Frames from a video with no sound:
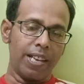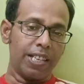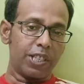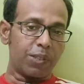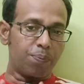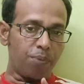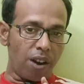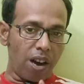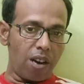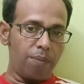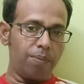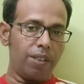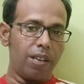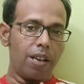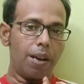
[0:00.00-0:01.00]

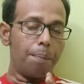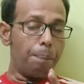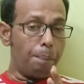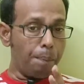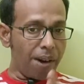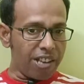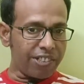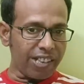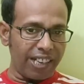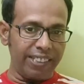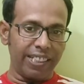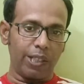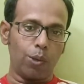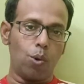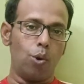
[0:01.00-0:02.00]
sperm must
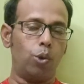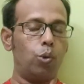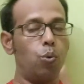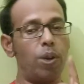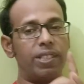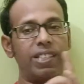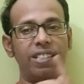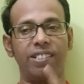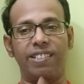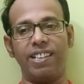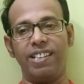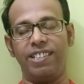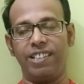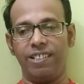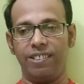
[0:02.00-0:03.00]
undergo two
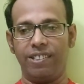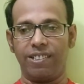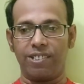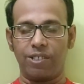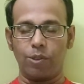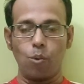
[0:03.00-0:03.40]
essential changes.